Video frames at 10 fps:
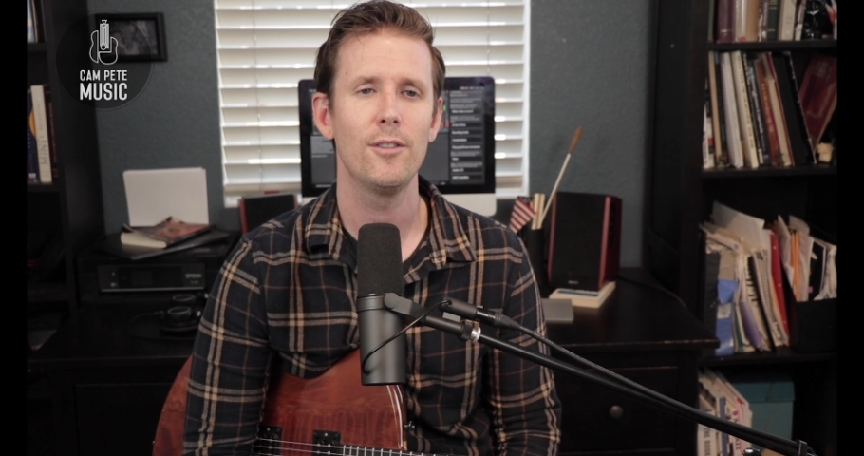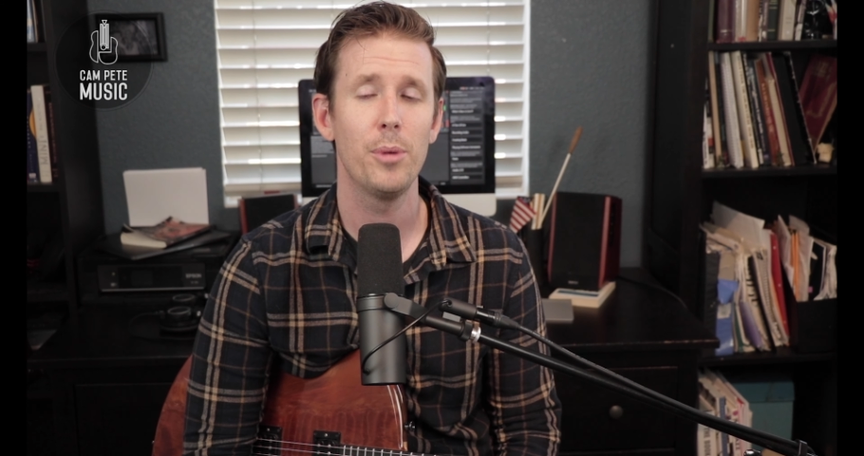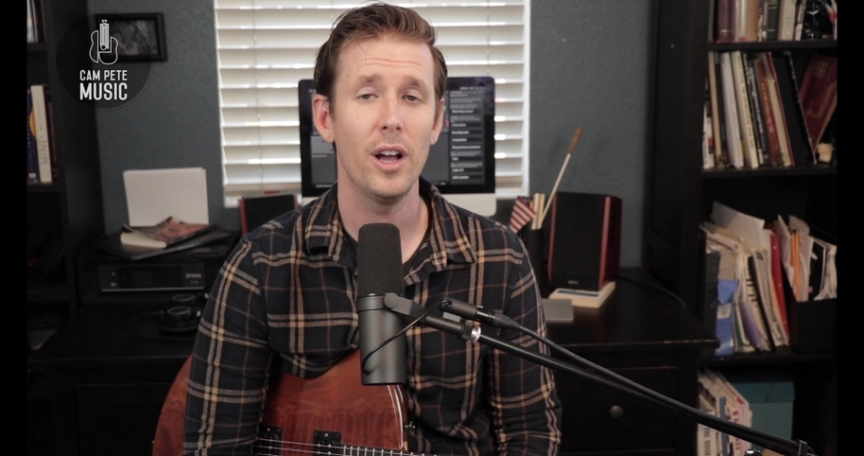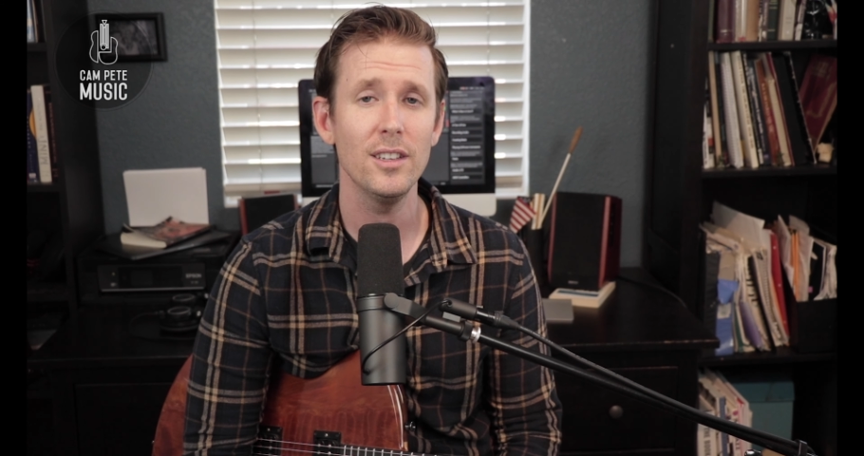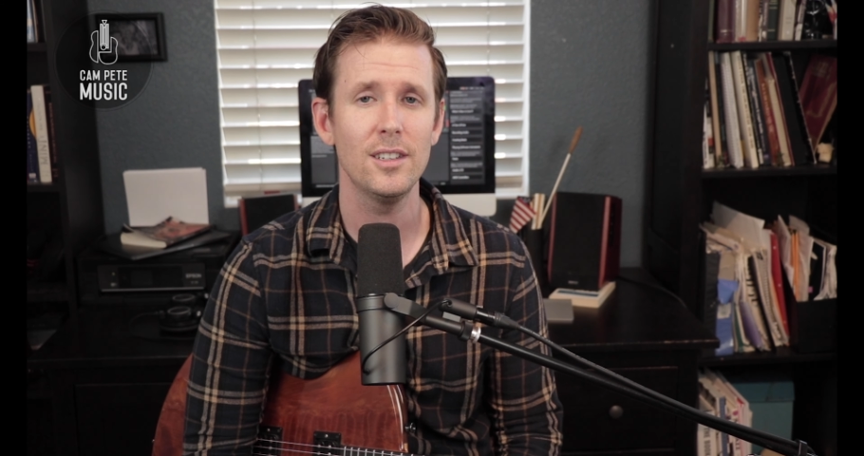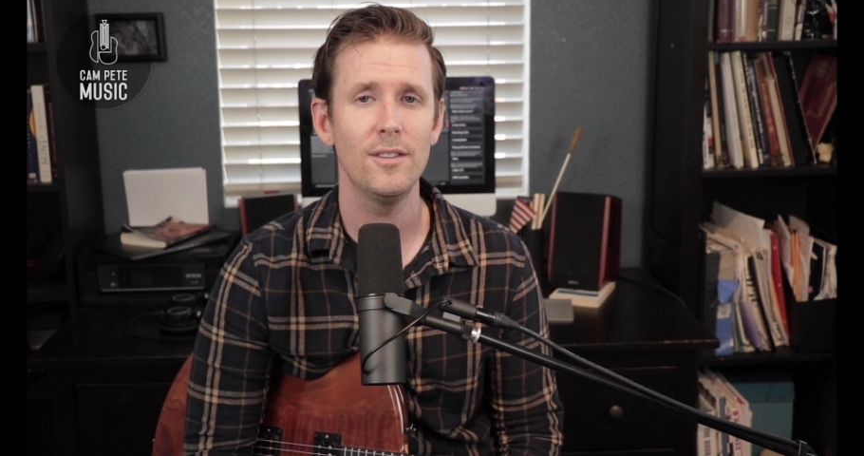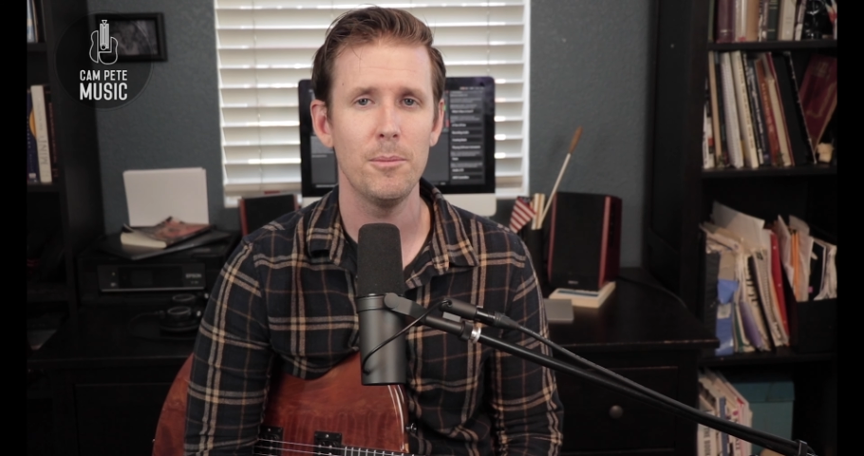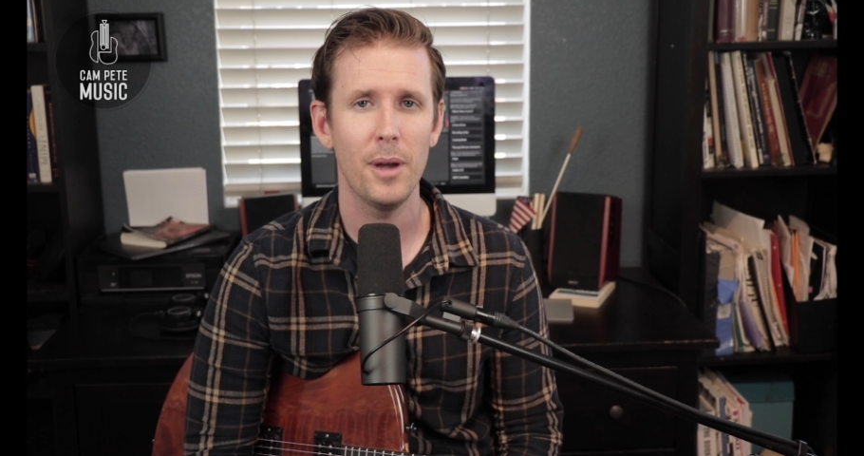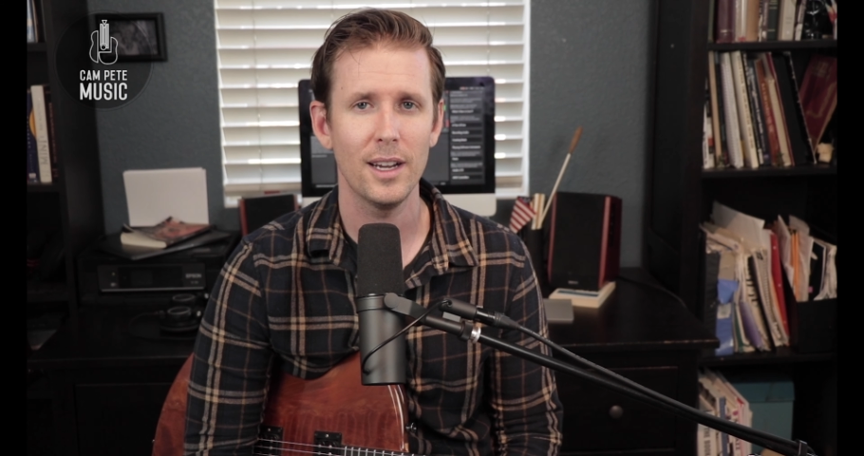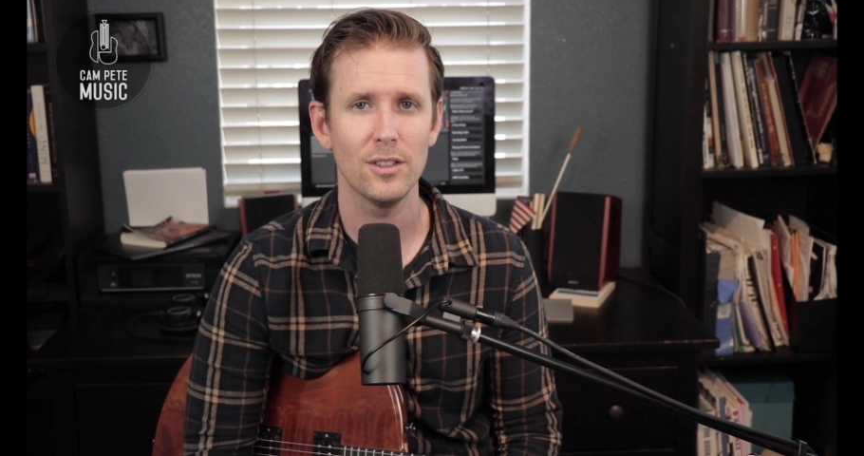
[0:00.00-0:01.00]
a positive
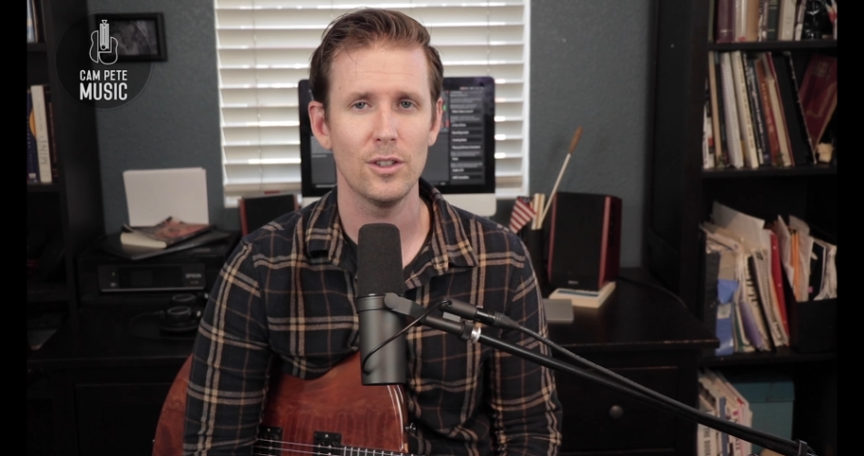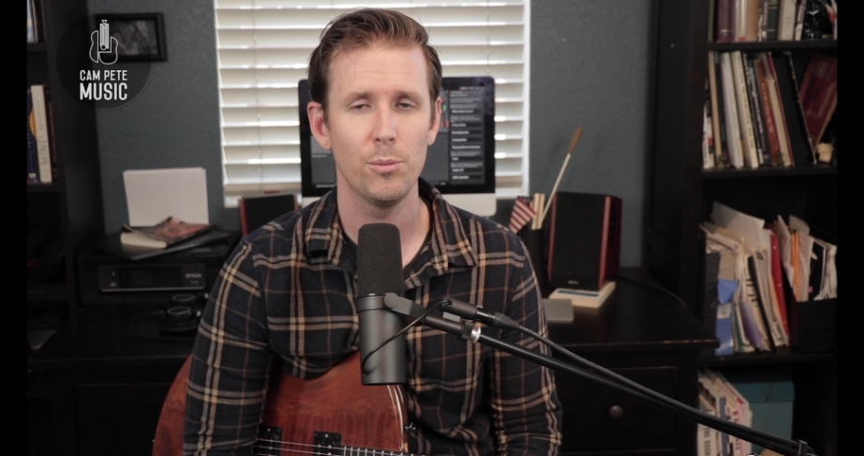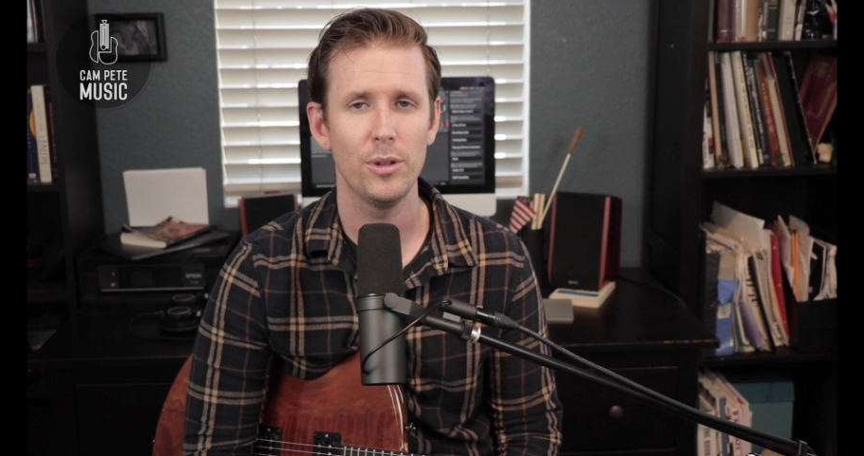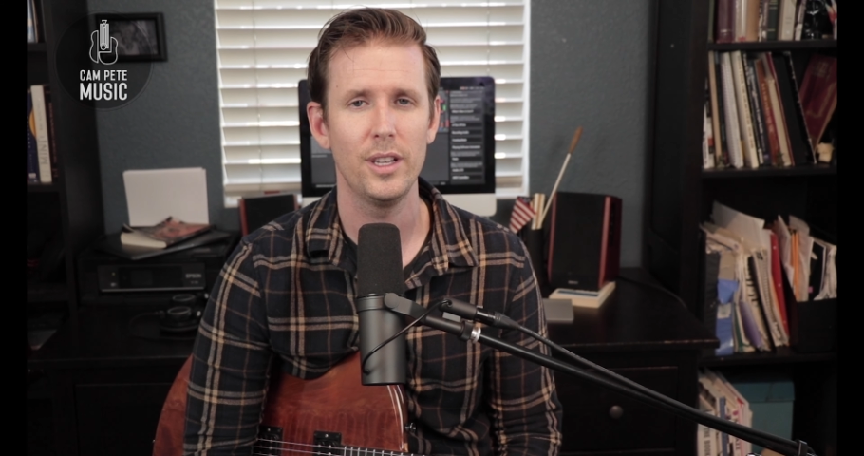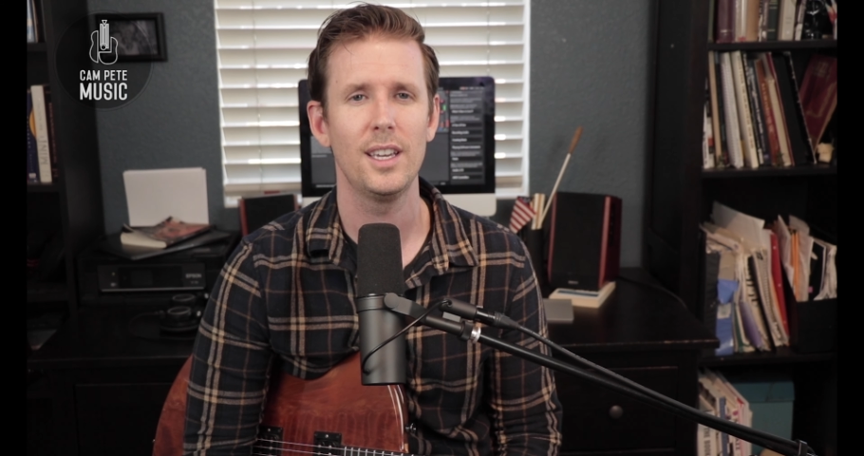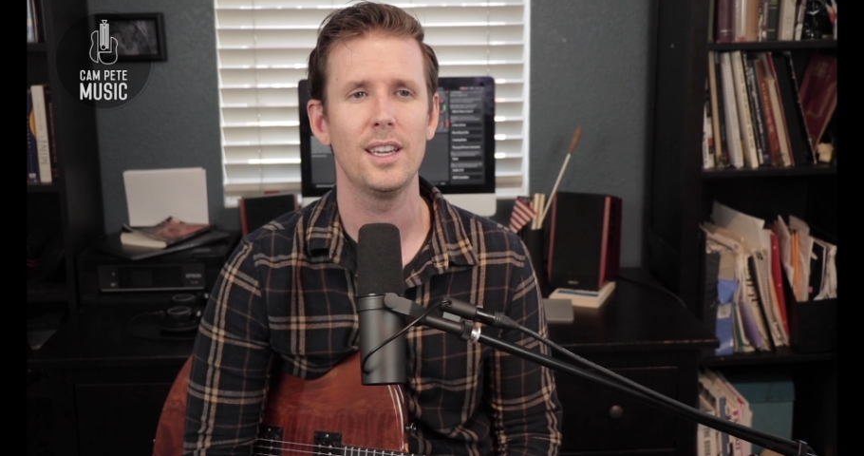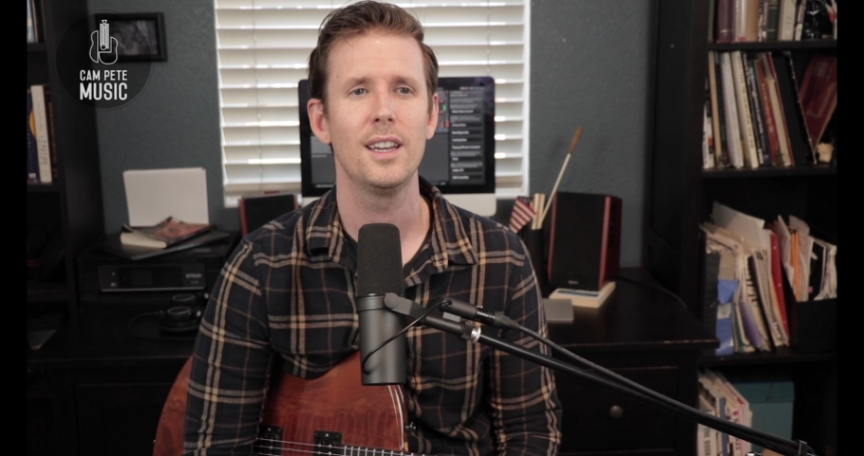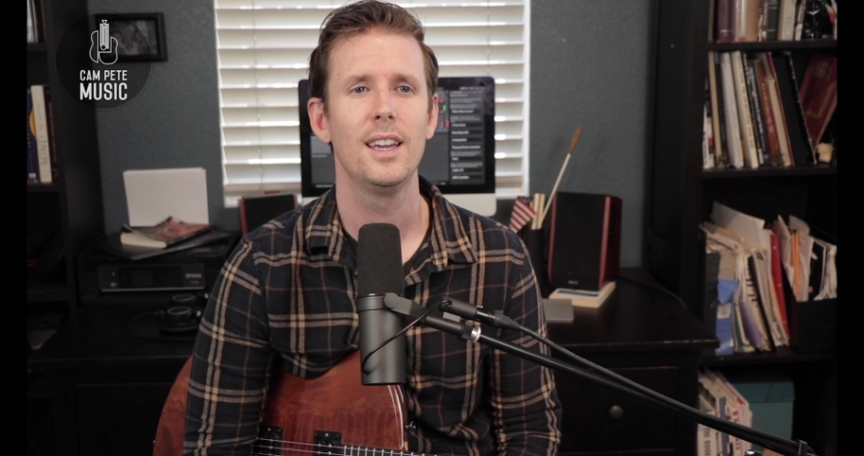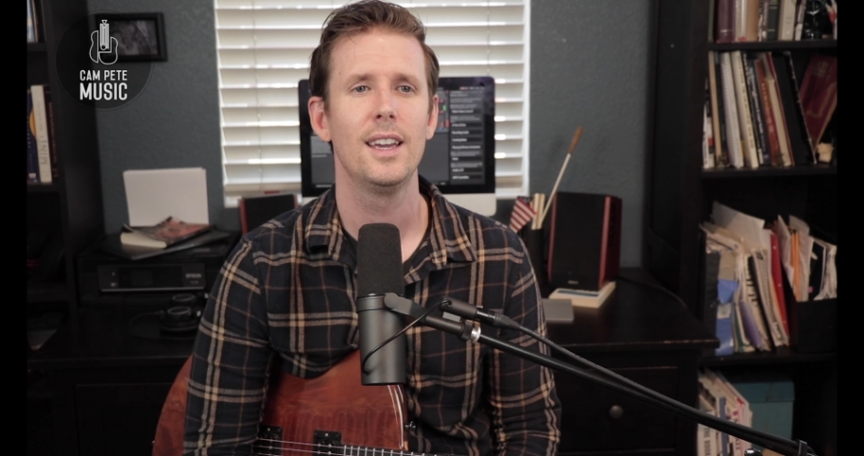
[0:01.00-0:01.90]
impact on your playing.